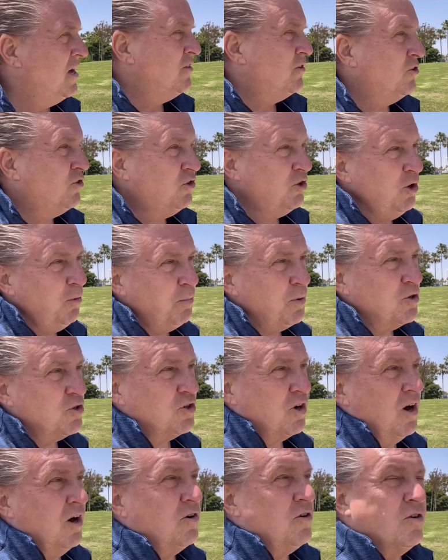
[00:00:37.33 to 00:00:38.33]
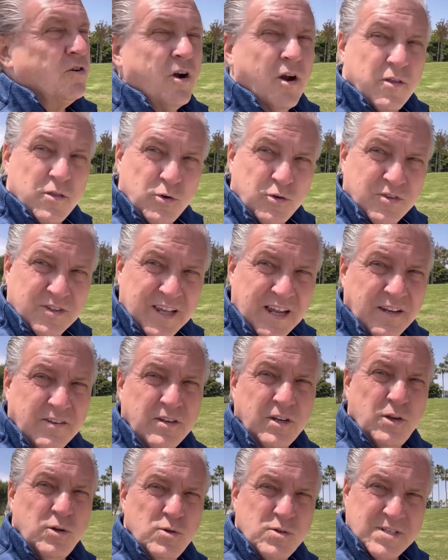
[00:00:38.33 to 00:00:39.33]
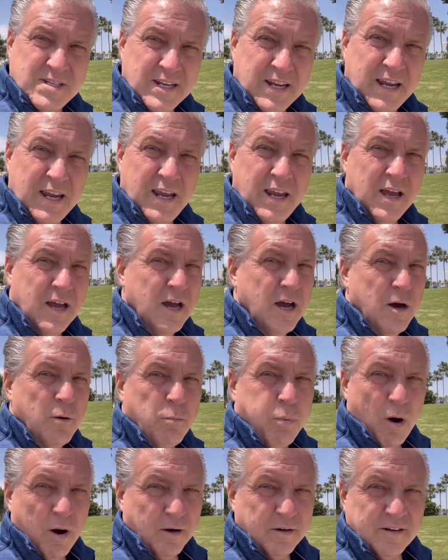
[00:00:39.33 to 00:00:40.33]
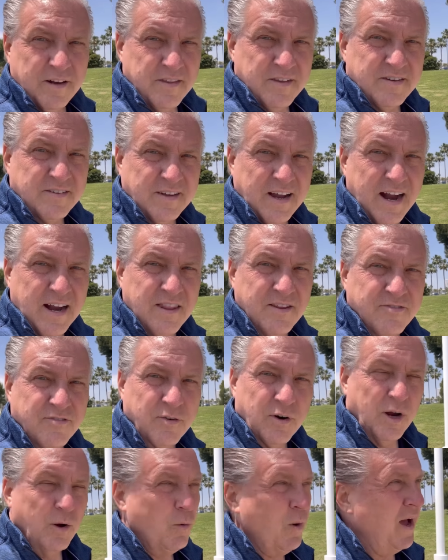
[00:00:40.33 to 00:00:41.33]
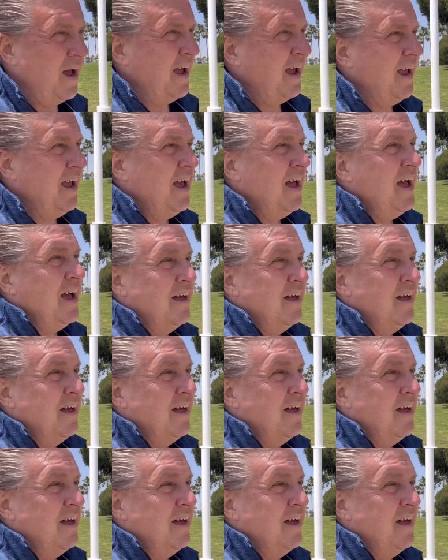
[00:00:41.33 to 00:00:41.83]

The superchargers are those things that you see parked in the side of the freeway